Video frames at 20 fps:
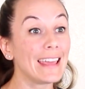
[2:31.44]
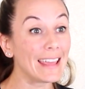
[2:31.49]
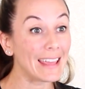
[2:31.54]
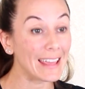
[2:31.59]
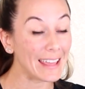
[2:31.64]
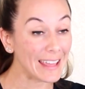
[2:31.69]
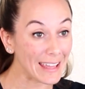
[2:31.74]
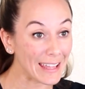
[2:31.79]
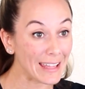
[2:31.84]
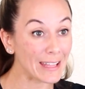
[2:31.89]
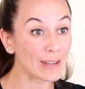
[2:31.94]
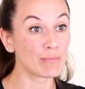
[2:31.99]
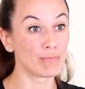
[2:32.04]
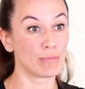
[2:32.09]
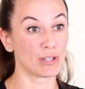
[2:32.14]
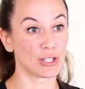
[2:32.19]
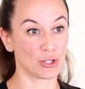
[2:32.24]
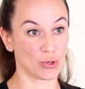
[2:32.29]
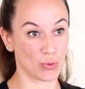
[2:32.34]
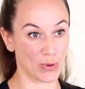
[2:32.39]
in
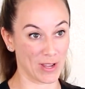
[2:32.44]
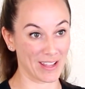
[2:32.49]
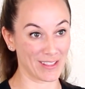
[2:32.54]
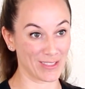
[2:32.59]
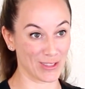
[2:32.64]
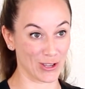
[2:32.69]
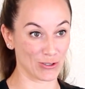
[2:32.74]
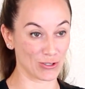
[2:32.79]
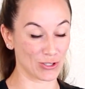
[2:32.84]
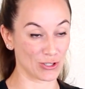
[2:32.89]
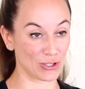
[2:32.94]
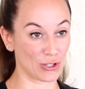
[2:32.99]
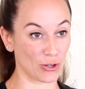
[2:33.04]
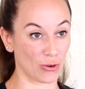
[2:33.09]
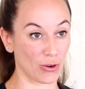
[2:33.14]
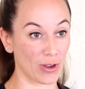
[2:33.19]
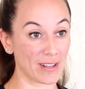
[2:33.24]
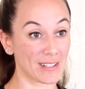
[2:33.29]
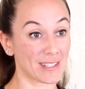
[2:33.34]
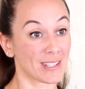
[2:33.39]
between those
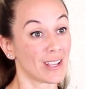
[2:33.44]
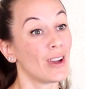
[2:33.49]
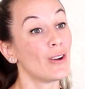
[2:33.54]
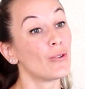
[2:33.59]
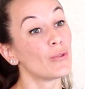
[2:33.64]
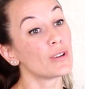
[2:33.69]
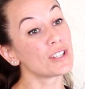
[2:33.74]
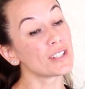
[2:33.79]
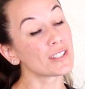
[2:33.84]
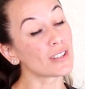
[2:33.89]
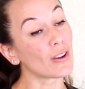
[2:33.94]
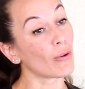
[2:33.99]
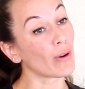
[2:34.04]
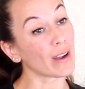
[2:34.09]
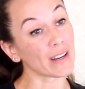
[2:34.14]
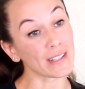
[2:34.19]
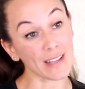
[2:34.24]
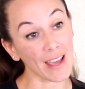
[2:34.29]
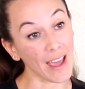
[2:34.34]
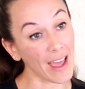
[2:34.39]
joints, which is
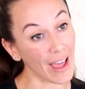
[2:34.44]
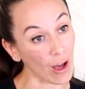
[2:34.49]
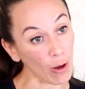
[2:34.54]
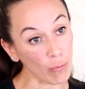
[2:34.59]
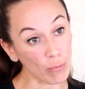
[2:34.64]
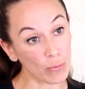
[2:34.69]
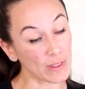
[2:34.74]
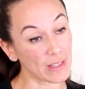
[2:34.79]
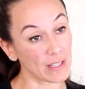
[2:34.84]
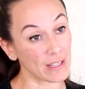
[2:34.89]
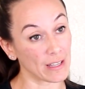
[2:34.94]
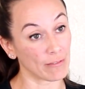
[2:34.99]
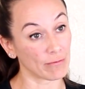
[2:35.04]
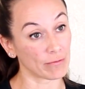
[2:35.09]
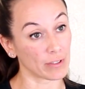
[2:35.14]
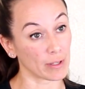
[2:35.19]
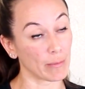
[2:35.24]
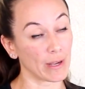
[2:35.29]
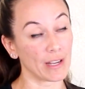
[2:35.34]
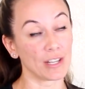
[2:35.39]
going to help with the
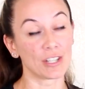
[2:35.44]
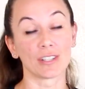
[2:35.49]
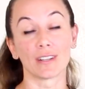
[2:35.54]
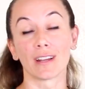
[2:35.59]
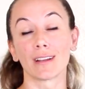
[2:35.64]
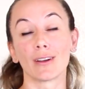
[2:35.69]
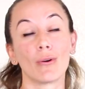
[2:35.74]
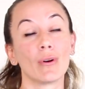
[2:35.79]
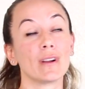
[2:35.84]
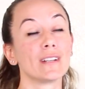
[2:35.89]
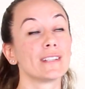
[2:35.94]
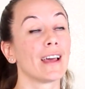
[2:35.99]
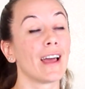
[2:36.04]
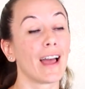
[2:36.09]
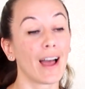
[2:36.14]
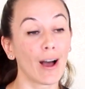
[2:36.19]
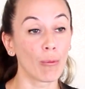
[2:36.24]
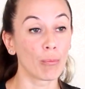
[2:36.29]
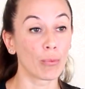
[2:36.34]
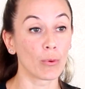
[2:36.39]
inflammation and going to
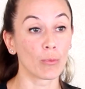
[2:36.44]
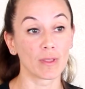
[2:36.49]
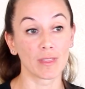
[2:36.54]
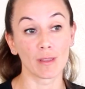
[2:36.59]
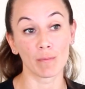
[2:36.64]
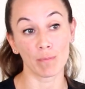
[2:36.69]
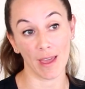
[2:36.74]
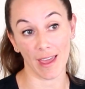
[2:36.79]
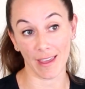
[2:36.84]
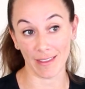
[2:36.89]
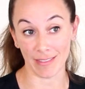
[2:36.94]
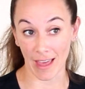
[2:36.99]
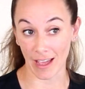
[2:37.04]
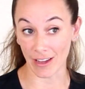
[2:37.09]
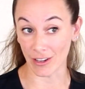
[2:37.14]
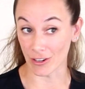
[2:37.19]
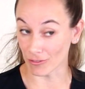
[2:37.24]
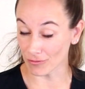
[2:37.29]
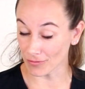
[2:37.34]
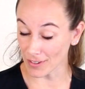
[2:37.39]
help with the pain
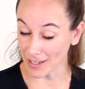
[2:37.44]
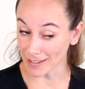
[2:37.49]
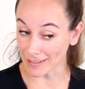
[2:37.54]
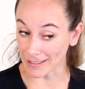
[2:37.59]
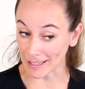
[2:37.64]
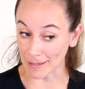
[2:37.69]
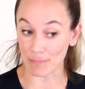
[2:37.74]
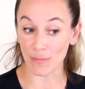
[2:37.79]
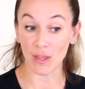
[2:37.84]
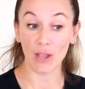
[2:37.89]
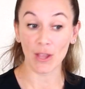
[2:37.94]
that you're feeling.